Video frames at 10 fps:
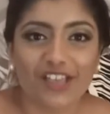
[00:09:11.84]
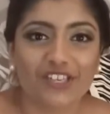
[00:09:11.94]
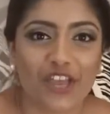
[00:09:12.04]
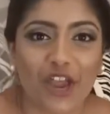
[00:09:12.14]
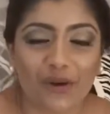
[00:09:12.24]

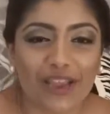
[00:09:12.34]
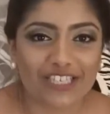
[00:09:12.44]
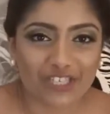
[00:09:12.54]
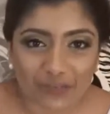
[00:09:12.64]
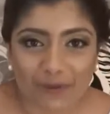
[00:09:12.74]
So it's
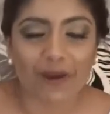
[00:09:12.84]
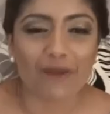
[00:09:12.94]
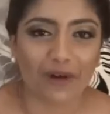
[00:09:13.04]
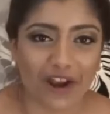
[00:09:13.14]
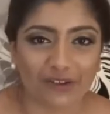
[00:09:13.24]
shower. Just been my
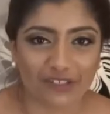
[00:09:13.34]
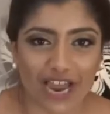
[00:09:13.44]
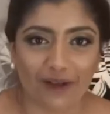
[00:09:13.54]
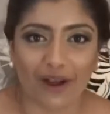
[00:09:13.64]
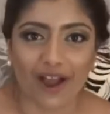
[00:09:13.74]
bridal
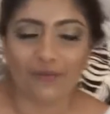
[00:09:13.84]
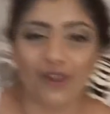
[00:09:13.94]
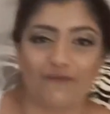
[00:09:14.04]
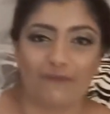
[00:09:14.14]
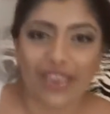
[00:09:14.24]
shower.
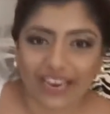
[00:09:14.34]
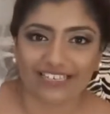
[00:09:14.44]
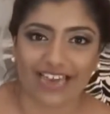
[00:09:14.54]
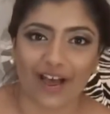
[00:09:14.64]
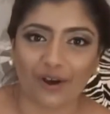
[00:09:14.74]
We've
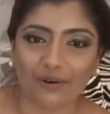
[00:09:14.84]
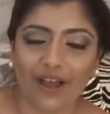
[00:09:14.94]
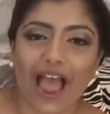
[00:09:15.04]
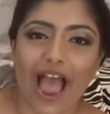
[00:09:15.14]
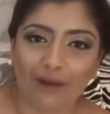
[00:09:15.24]
pigged out.
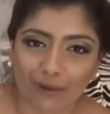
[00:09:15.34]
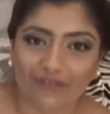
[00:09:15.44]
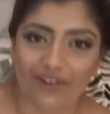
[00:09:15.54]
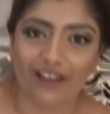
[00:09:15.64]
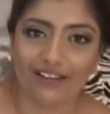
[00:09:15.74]

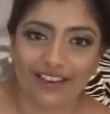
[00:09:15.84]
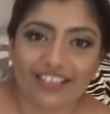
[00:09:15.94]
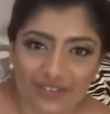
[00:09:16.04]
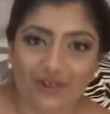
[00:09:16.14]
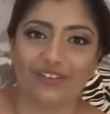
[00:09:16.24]
However,
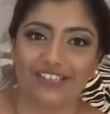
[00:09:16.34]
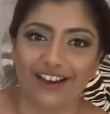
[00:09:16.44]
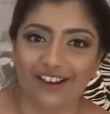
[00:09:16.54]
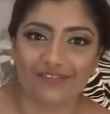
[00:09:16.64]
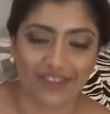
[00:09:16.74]
it's not
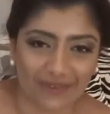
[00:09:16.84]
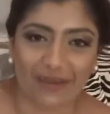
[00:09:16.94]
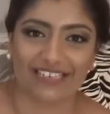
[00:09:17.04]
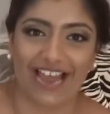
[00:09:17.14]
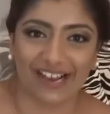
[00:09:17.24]
enough in the
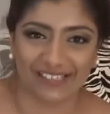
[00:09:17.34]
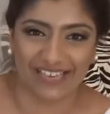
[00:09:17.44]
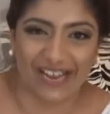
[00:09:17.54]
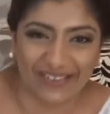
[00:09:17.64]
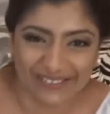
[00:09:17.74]
mental
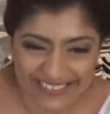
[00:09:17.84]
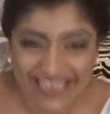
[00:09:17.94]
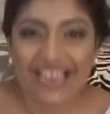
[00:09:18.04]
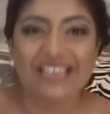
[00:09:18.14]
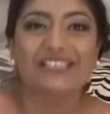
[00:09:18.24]
health.
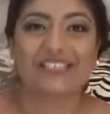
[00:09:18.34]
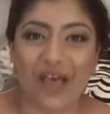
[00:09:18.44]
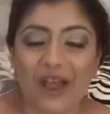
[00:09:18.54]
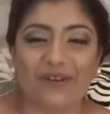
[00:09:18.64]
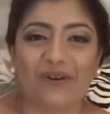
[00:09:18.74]

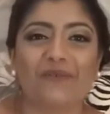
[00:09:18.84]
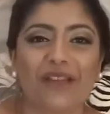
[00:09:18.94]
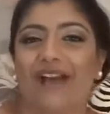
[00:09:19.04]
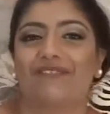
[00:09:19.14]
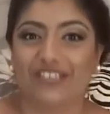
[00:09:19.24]
So we
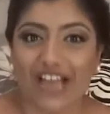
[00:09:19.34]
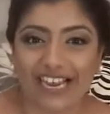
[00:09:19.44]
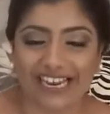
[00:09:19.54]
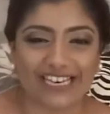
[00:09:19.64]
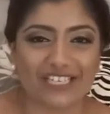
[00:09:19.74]
have a
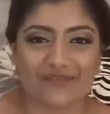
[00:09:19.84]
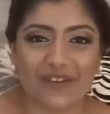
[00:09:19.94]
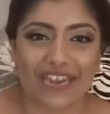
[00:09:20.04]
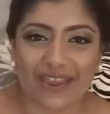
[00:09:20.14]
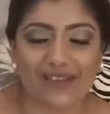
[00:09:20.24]
challenge for
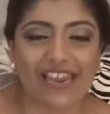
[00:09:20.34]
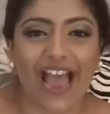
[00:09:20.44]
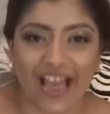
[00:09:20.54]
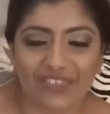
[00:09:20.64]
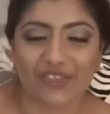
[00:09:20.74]
Nimi
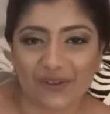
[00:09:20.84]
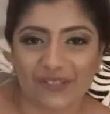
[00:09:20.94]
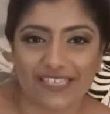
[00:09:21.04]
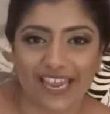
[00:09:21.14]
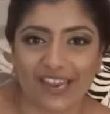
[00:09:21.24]
and
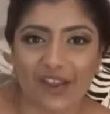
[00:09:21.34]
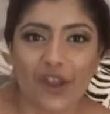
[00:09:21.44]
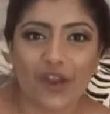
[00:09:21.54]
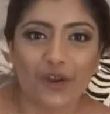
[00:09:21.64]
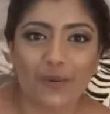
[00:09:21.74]
Dulcy,
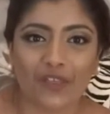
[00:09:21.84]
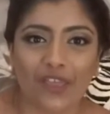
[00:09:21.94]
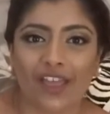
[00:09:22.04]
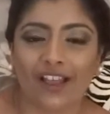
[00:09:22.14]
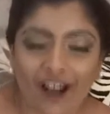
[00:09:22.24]
who are
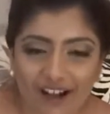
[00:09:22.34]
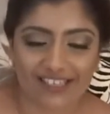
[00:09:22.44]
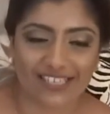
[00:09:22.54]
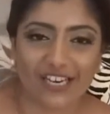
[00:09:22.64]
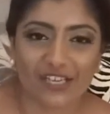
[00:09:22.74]
the
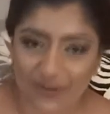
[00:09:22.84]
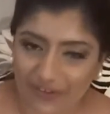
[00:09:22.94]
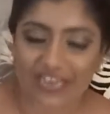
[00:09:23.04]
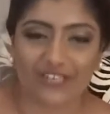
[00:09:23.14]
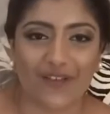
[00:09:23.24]
hustlers of
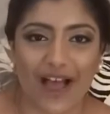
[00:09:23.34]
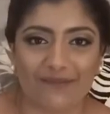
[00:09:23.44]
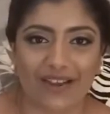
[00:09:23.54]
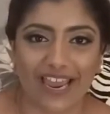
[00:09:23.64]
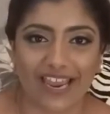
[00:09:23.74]
each
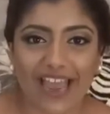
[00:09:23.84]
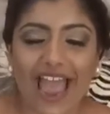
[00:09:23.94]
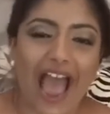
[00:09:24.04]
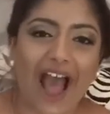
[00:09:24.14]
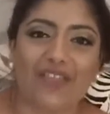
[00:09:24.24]
family.
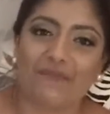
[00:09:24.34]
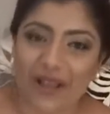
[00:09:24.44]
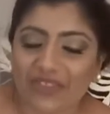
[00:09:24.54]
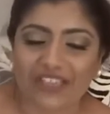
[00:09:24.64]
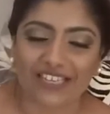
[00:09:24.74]
And the
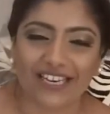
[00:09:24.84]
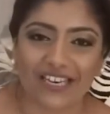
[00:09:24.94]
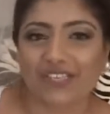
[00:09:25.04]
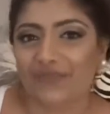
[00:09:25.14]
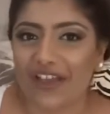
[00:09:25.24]
Metha
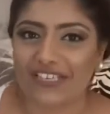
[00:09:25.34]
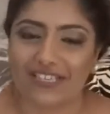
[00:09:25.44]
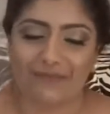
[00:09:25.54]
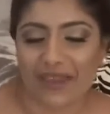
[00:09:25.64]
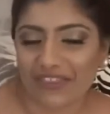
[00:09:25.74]
seniors versus
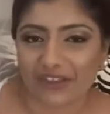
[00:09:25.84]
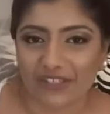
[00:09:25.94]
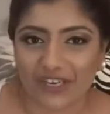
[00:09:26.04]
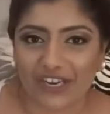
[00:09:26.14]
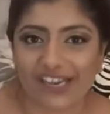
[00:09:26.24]
the Metha
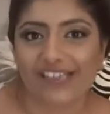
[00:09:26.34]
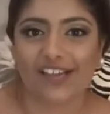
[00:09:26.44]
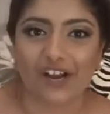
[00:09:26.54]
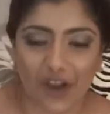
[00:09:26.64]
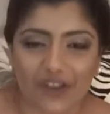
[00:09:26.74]
juniors
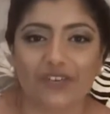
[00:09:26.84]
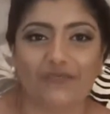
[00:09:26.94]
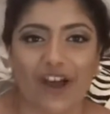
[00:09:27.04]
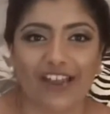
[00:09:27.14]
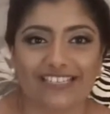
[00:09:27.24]
are going to
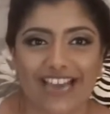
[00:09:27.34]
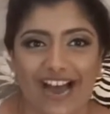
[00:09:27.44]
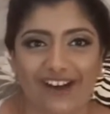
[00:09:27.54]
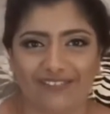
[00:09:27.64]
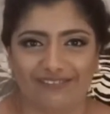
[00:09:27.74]
find
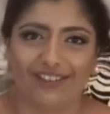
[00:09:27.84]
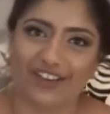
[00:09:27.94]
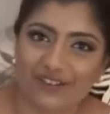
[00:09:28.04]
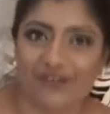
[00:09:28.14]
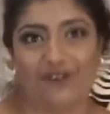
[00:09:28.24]
out.
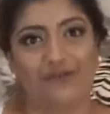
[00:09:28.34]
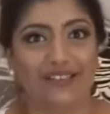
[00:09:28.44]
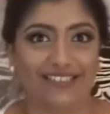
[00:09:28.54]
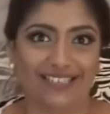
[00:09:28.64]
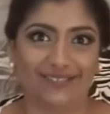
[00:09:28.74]
You know who
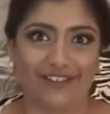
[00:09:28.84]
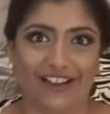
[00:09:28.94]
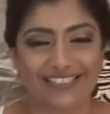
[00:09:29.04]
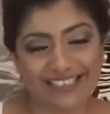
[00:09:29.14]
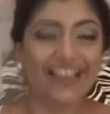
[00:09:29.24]
wins these
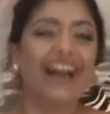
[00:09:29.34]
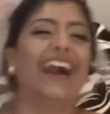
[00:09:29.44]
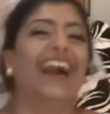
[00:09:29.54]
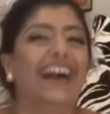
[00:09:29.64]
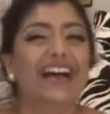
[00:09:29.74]
guys.
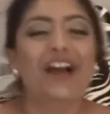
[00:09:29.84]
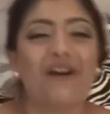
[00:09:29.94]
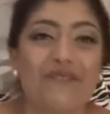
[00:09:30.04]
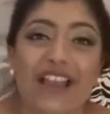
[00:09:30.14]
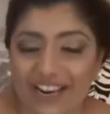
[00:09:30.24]

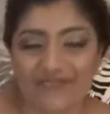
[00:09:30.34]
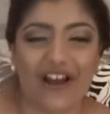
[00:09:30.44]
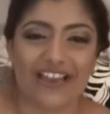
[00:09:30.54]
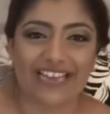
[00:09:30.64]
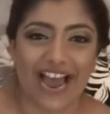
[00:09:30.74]
And we're going to
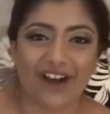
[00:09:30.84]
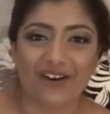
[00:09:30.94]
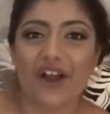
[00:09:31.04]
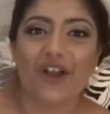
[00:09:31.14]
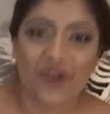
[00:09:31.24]
find
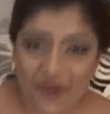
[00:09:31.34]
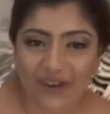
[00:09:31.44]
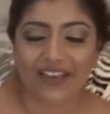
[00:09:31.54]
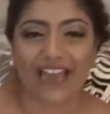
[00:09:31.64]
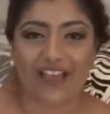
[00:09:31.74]
out who
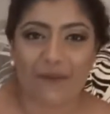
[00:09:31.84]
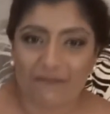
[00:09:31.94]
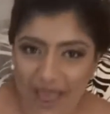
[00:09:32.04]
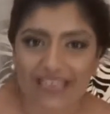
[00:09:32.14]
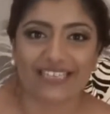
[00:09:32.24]
can get the
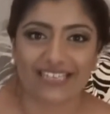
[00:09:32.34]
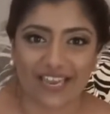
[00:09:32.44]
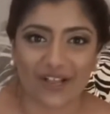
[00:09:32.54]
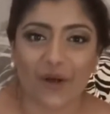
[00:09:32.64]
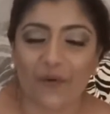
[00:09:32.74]
best
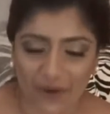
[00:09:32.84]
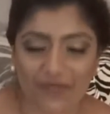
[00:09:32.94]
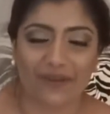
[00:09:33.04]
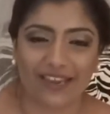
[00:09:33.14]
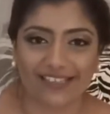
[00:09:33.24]
deal
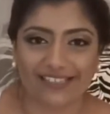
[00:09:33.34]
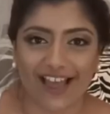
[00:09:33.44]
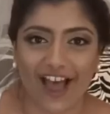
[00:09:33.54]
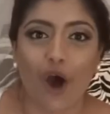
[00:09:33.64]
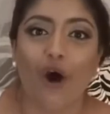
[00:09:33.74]
with pizza
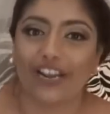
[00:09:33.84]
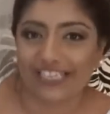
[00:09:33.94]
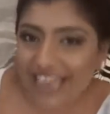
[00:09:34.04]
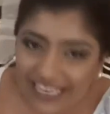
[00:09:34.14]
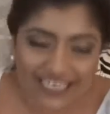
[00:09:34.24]
on a
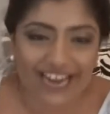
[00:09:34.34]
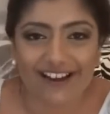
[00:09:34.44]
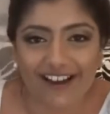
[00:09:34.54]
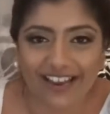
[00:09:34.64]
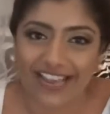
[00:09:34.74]
Saturday
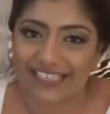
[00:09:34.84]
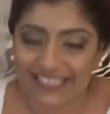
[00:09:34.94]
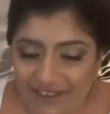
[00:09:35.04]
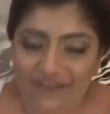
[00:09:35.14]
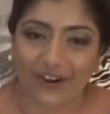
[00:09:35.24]
night at
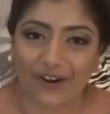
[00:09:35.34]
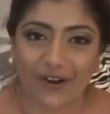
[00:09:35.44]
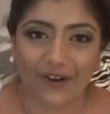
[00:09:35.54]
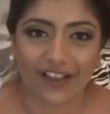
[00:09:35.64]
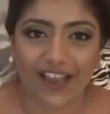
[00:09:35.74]
7
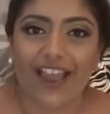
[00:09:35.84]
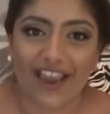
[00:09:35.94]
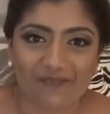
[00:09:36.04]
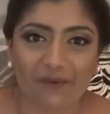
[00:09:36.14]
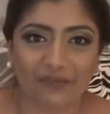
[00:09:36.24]
o'clock
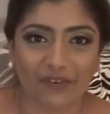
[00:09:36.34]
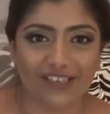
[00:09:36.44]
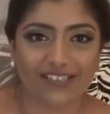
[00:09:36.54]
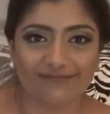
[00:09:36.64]
in Watford.